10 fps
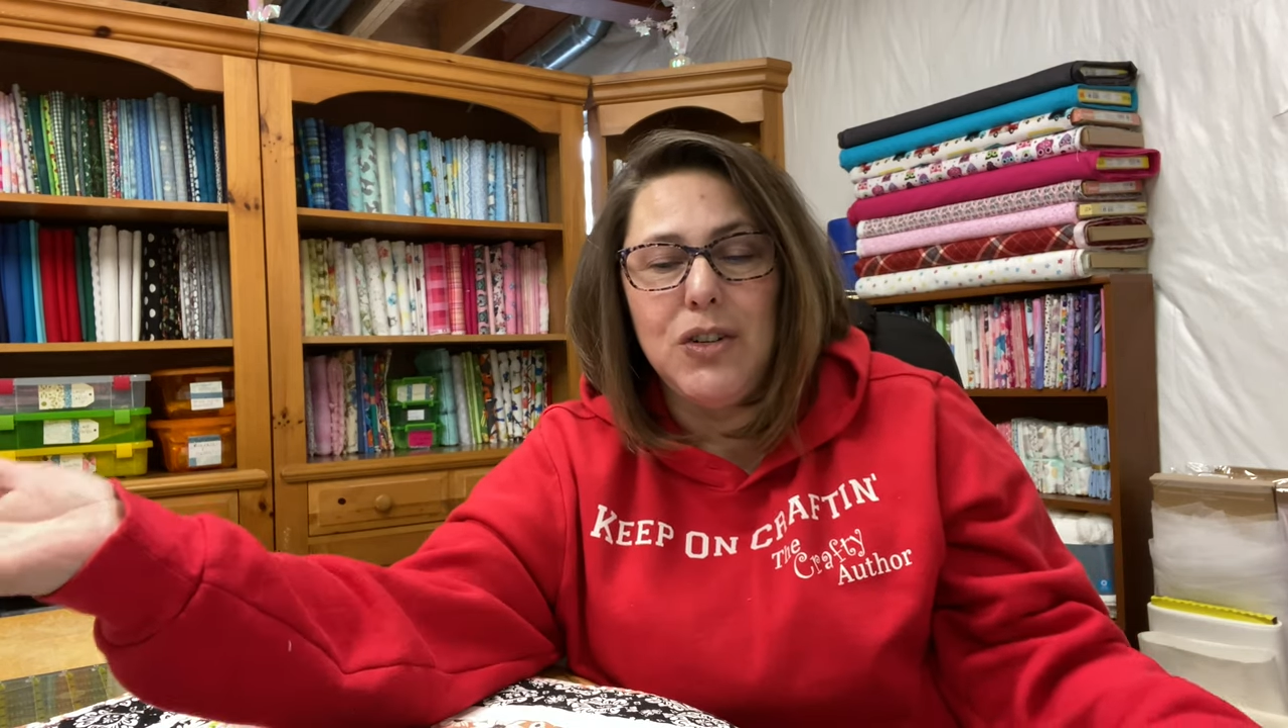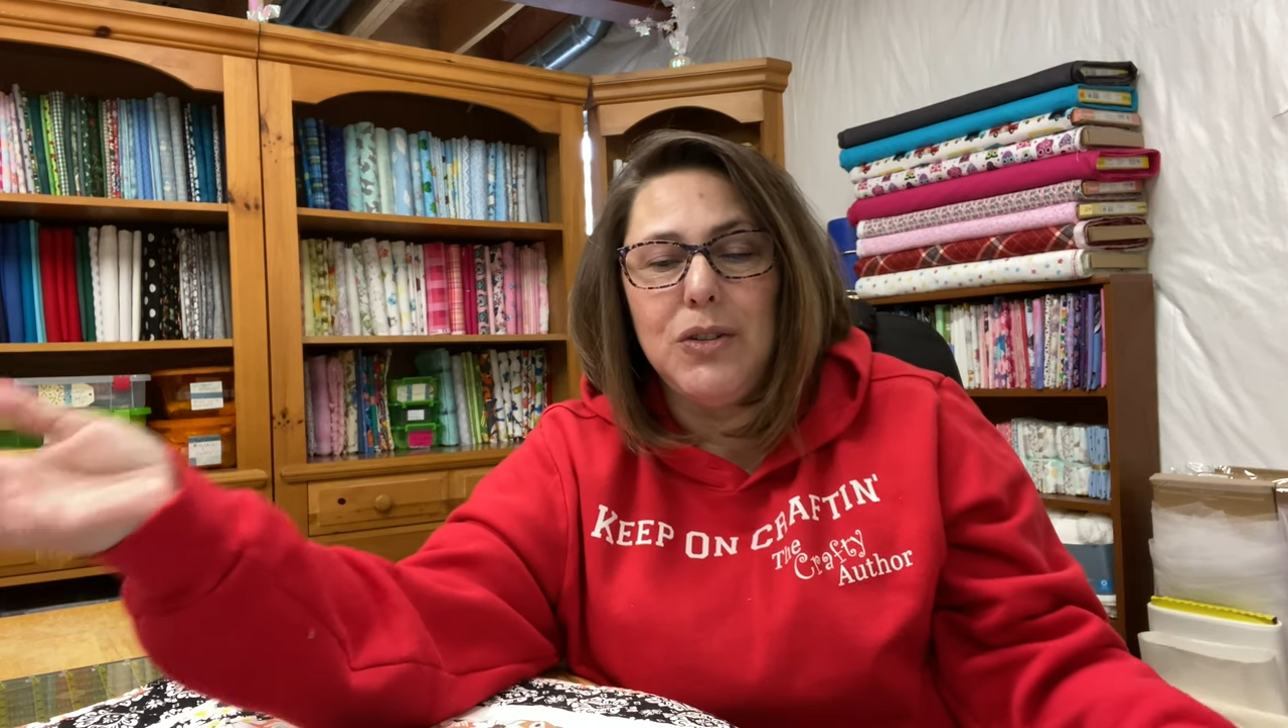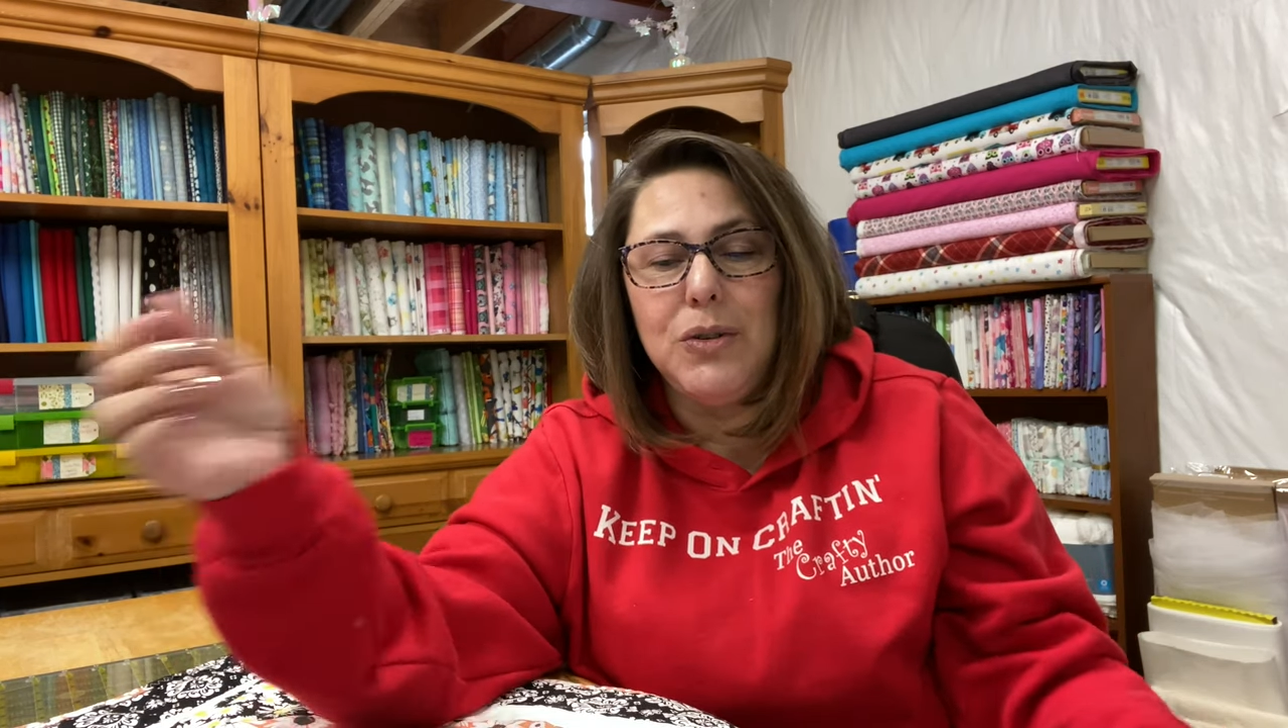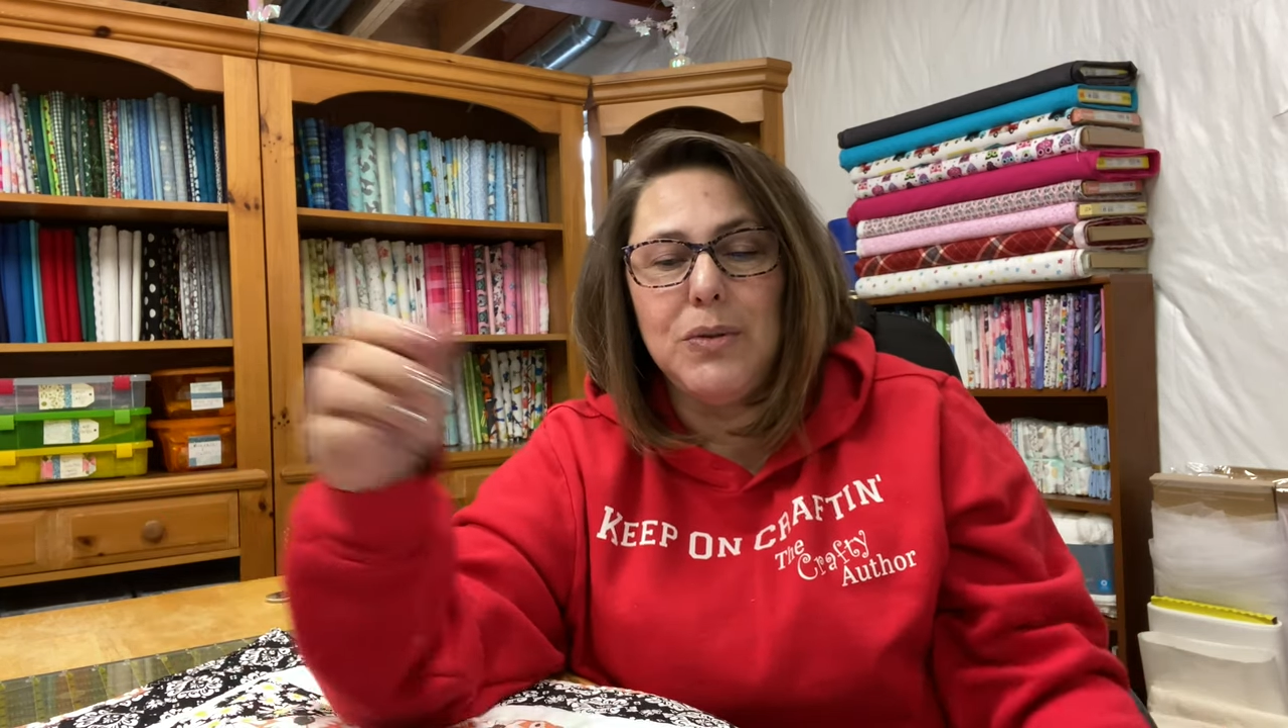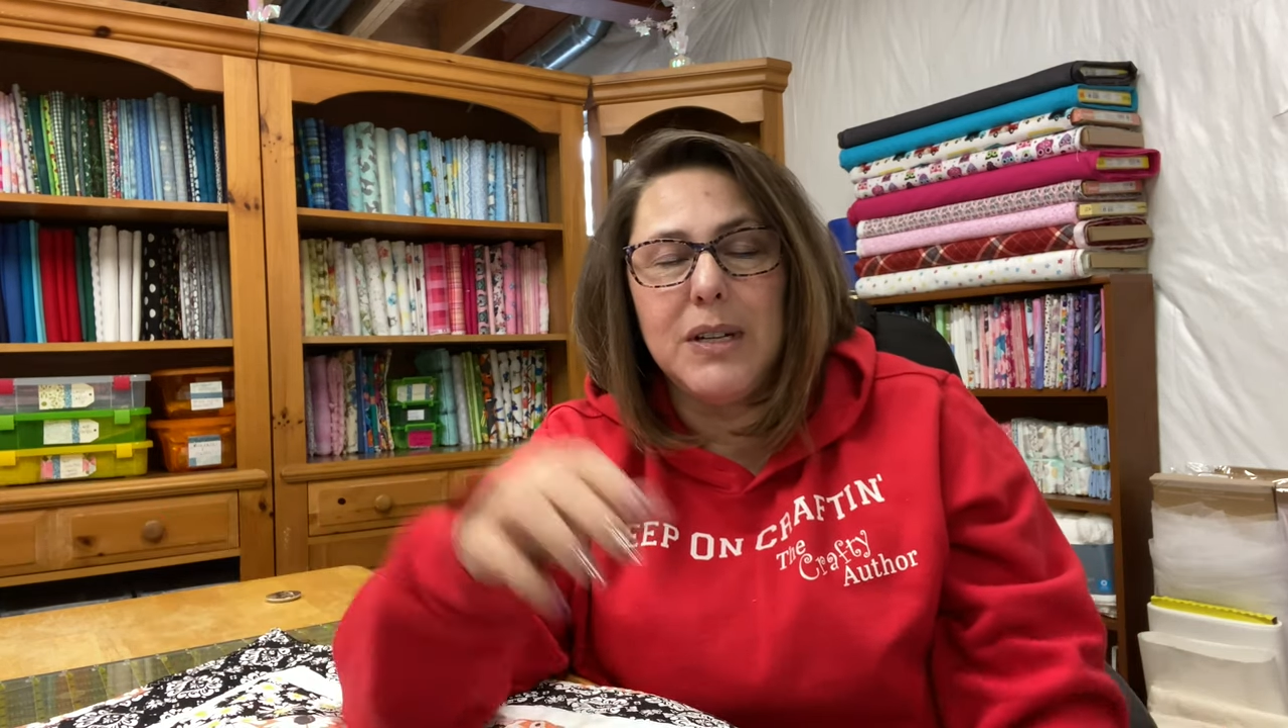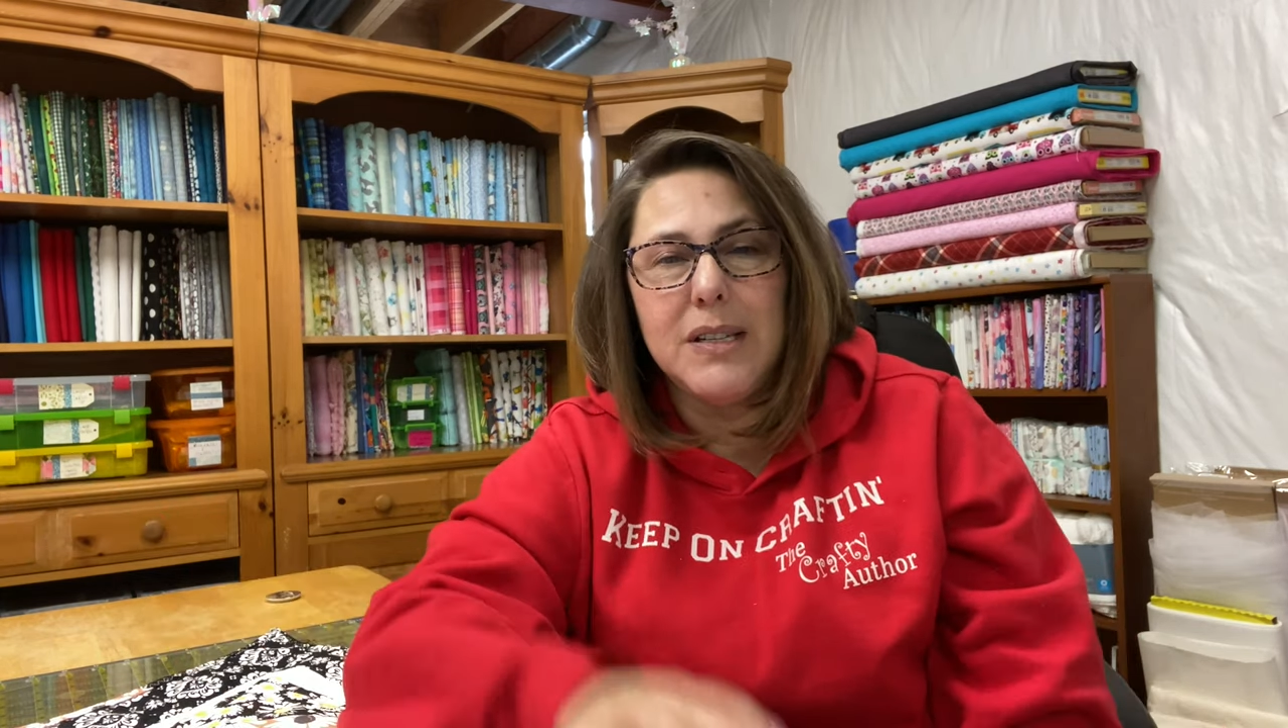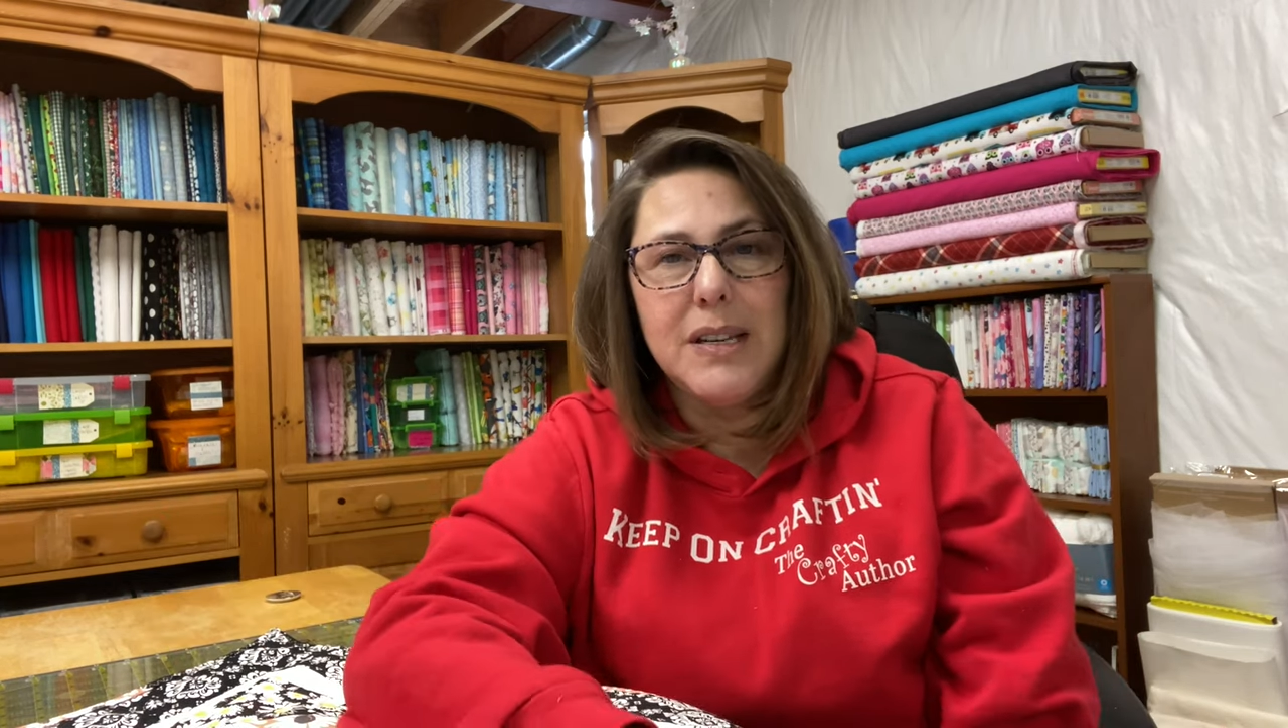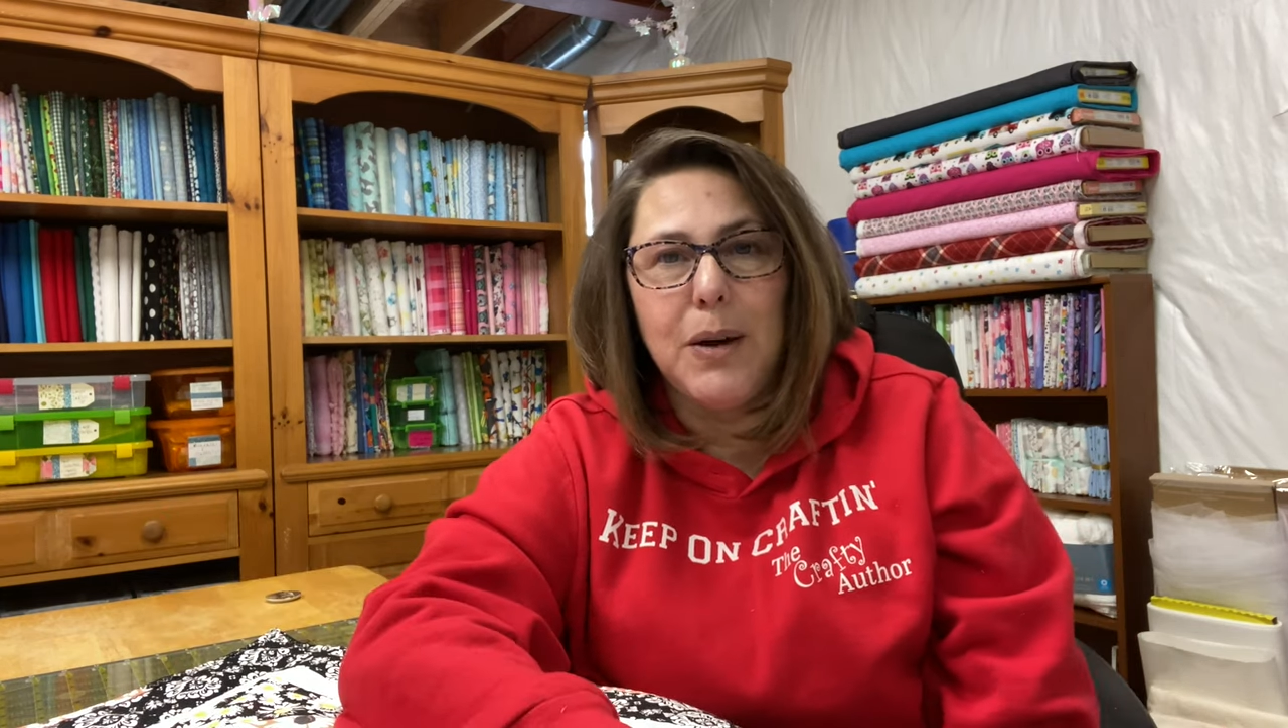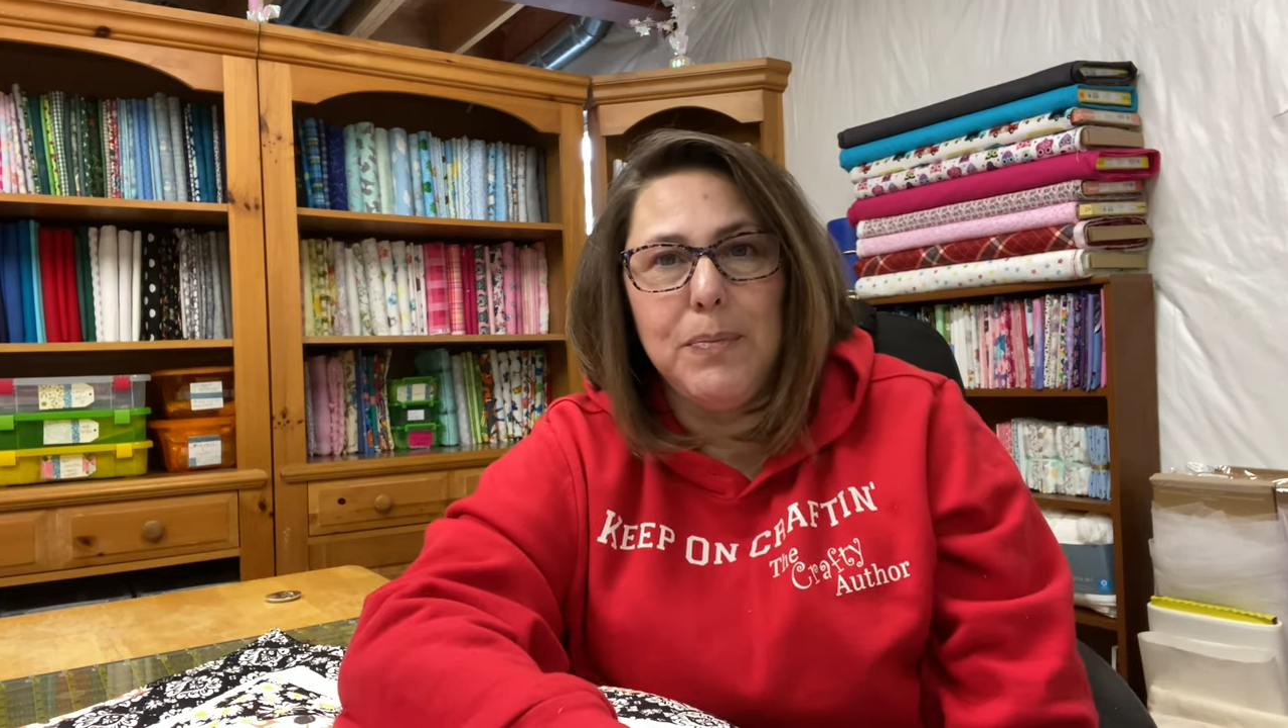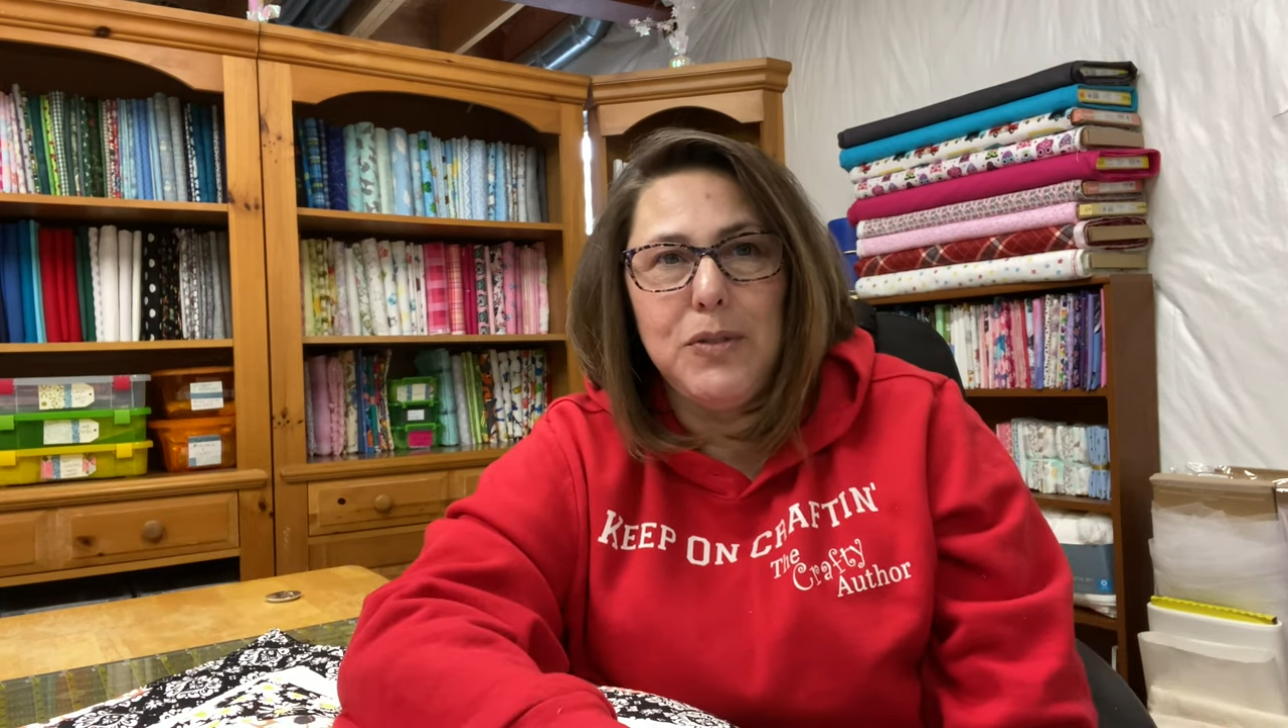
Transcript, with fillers: you do does help